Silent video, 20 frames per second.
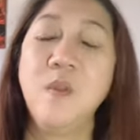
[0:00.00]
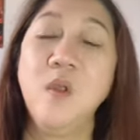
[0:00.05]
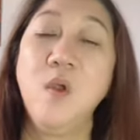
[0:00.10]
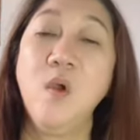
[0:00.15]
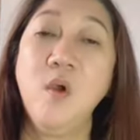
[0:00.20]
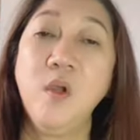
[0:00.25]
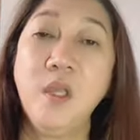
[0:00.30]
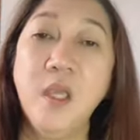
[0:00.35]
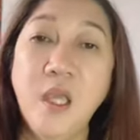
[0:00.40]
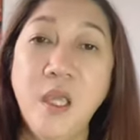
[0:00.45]

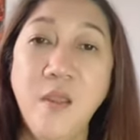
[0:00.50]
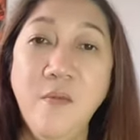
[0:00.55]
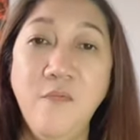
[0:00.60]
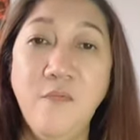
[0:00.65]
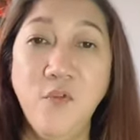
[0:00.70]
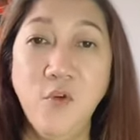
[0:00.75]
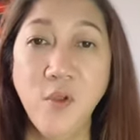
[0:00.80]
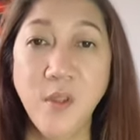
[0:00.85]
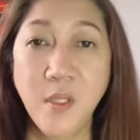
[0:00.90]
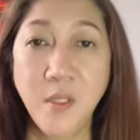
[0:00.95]
okay and
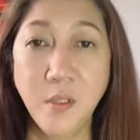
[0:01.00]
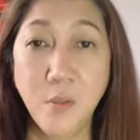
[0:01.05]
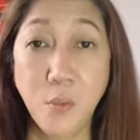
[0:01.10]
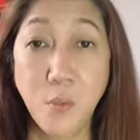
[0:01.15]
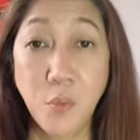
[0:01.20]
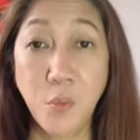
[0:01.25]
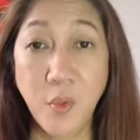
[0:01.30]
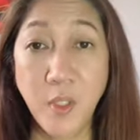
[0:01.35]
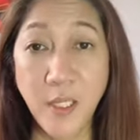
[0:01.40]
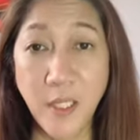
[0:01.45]
for the
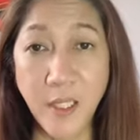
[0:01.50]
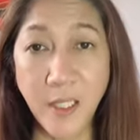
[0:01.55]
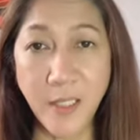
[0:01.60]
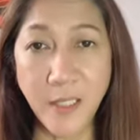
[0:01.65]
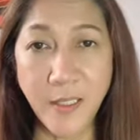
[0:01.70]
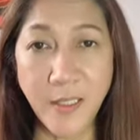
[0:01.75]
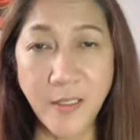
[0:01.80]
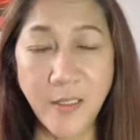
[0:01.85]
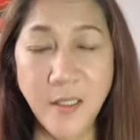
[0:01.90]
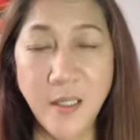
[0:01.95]
ring
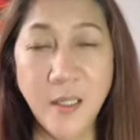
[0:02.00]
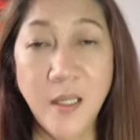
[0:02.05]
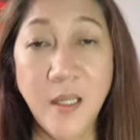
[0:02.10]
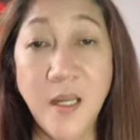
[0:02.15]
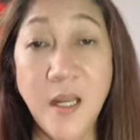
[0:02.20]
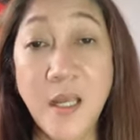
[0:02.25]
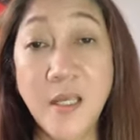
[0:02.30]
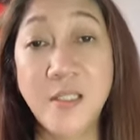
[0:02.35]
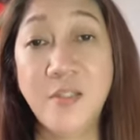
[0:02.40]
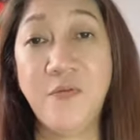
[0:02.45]
light it
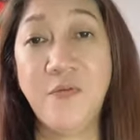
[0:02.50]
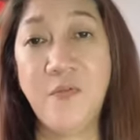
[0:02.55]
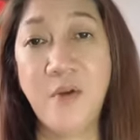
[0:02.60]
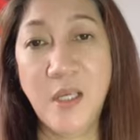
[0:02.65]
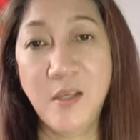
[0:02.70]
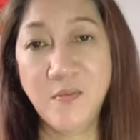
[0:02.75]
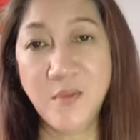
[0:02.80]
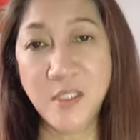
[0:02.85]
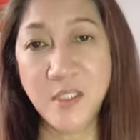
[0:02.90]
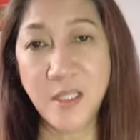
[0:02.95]
has
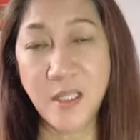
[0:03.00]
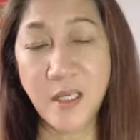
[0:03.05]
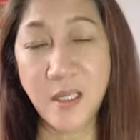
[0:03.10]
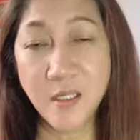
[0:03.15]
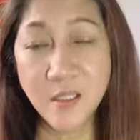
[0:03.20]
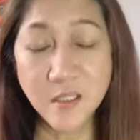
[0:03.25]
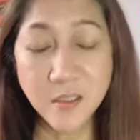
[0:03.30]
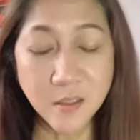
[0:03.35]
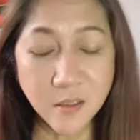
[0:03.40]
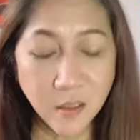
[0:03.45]
five
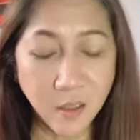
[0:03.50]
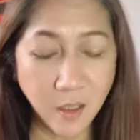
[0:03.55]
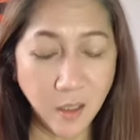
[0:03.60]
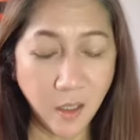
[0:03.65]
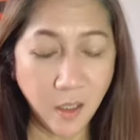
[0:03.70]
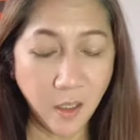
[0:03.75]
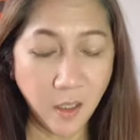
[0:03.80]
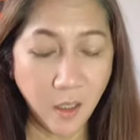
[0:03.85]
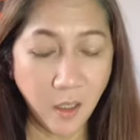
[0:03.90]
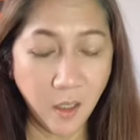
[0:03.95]
settings
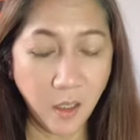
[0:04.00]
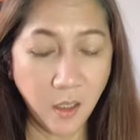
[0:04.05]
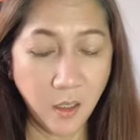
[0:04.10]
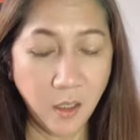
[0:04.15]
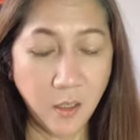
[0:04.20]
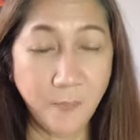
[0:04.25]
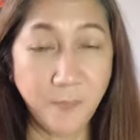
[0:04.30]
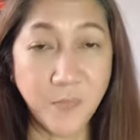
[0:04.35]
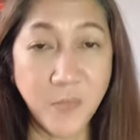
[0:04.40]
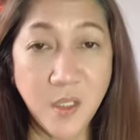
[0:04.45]

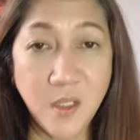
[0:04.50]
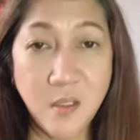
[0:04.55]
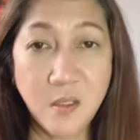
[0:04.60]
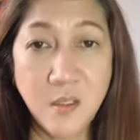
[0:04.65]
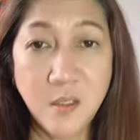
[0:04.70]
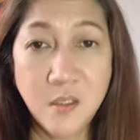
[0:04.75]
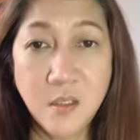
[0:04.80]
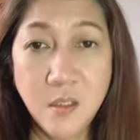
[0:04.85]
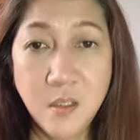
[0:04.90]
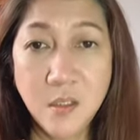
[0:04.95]
um,
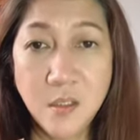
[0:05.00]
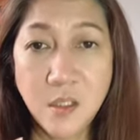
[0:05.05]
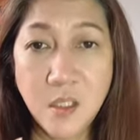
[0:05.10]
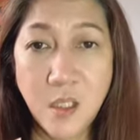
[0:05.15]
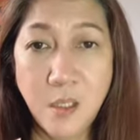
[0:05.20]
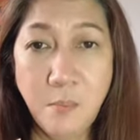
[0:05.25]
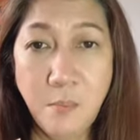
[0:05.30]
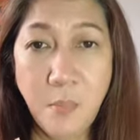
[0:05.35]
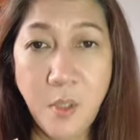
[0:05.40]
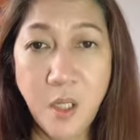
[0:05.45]
this is
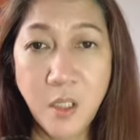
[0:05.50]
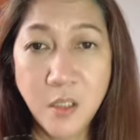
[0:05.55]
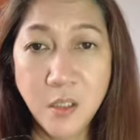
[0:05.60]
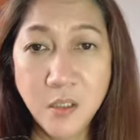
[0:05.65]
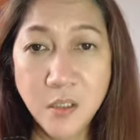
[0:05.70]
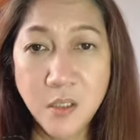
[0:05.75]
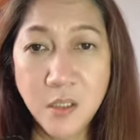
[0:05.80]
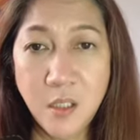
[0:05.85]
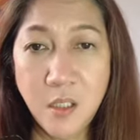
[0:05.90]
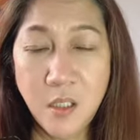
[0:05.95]
the
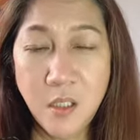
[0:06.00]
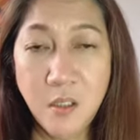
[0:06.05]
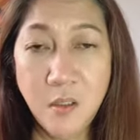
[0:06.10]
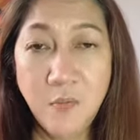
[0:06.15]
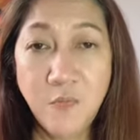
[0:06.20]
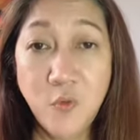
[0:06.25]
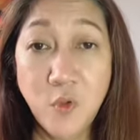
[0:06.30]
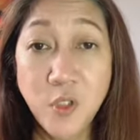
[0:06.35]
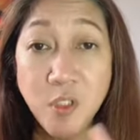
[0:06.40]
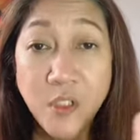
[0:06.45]
buttons here
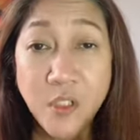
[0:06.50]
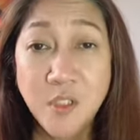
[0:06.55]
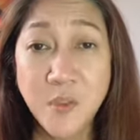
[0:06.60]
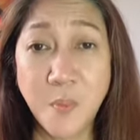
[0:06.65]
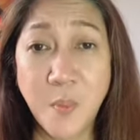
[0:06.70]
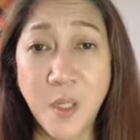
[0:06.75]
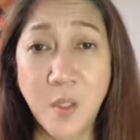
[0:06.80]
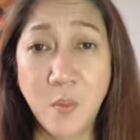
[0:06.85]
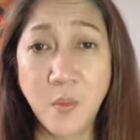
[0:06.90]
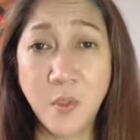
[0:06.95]
of course it's
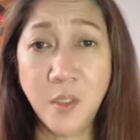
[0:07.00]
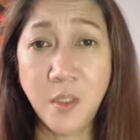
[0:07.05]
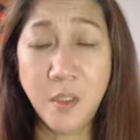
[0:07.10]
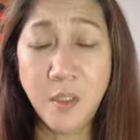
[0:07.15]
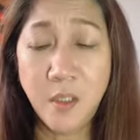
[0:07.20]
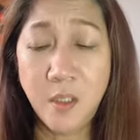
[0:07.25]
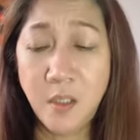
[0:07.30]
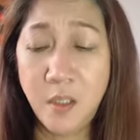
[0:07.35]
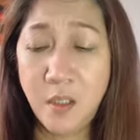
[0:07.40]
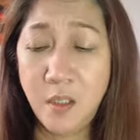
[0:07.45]
powered
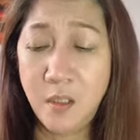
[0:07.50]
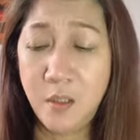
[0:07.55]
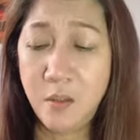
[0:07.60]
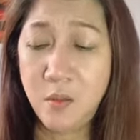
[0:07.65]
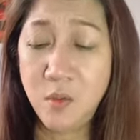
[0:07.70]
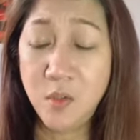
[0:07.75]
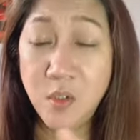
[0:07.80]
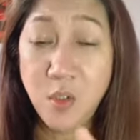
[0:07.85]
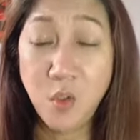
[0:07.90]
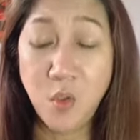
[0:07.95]
uh,
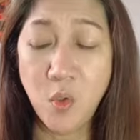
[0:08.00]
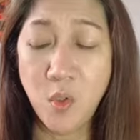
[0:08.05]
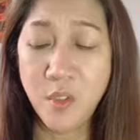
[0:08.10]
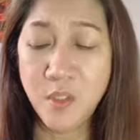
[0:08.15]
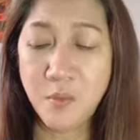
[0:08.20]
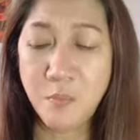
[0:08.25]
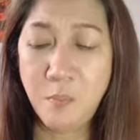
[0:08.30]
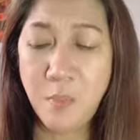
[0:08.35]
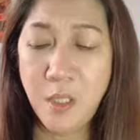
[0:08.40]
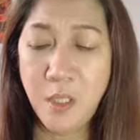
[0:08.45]
using
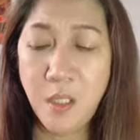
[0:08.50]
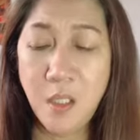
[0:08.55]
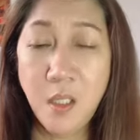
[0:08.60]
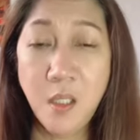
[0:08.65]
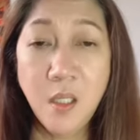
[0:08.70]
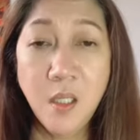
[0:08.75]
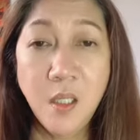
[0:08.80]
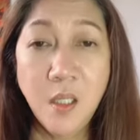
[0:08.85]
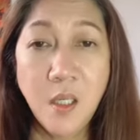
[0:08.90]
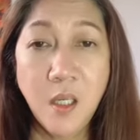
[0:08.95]
USB
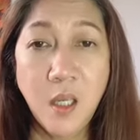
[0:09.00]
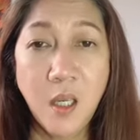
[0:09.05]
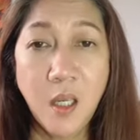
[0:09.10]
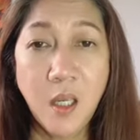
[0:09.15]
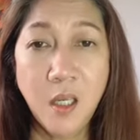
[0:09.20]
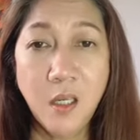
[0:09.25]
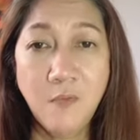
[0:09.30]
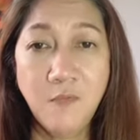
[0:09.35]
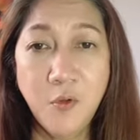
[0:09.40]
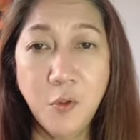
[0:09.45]
I
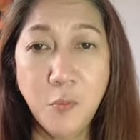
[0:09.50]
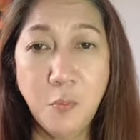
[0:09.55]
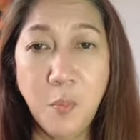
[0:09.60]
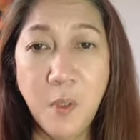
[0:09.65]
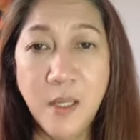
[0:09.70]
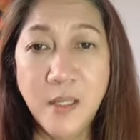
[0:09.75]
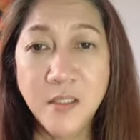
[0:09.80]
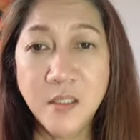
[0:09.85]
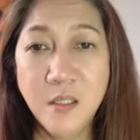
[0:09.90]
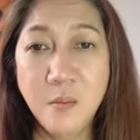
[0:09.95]
have your
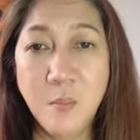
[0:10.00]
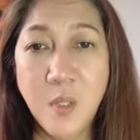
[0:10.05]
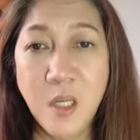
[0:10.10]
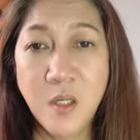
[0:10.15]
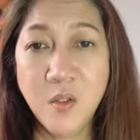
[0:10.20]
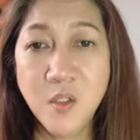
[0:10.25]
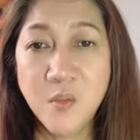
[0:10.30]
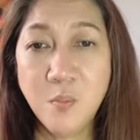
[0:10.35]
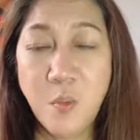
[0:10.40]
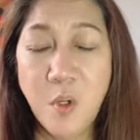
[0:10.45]
plus and
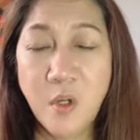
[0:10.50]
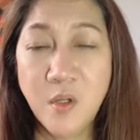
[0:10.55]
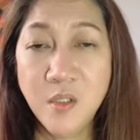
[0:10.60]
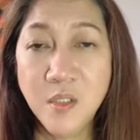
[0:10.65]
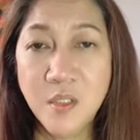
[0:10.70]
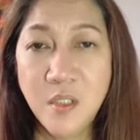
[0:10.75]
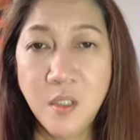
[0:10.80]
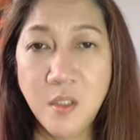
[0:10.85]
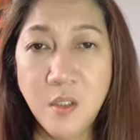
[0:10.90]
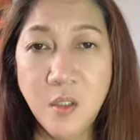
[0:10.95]
minus
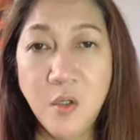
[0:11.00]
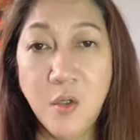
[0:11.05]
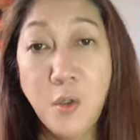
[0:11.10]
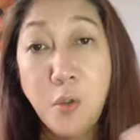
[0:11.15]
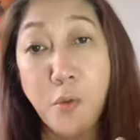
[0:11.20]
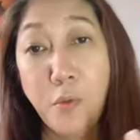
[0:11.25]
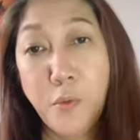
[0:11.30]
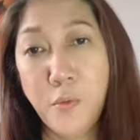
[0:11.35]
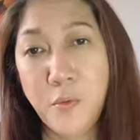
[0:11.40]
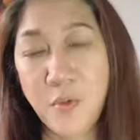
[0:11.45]
buttons here you
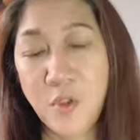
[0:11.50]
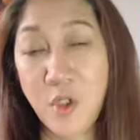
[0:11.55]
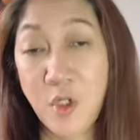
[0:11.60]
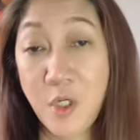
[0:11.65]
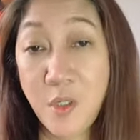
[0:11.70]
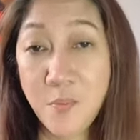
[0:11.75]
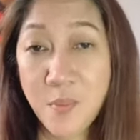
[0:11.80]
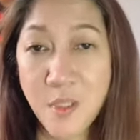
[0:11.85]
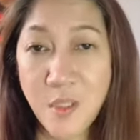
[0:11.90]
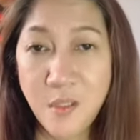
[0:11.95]
know turn
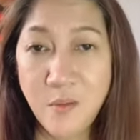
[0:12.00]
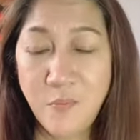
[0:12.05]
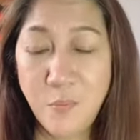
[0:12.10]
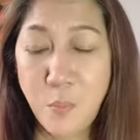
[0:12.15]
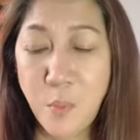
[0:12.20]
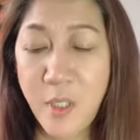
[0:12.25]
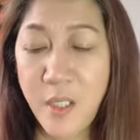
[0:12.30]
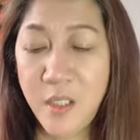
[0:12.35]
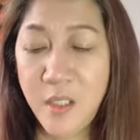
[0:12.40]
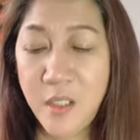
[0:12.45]
up the
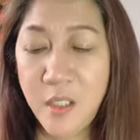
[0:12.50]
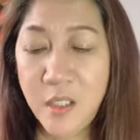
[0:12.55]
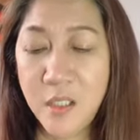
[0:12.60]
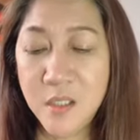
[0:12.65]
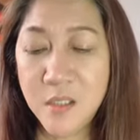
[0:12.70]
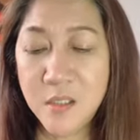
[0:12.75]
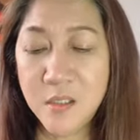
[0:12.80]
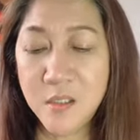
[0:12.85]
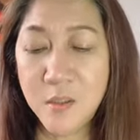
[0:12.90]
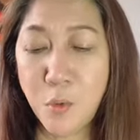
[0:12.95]

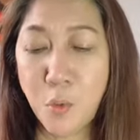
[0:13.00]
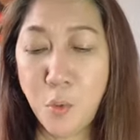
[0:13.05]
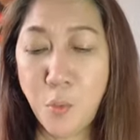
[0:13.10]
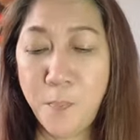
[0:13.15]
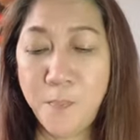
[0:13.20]
brightness so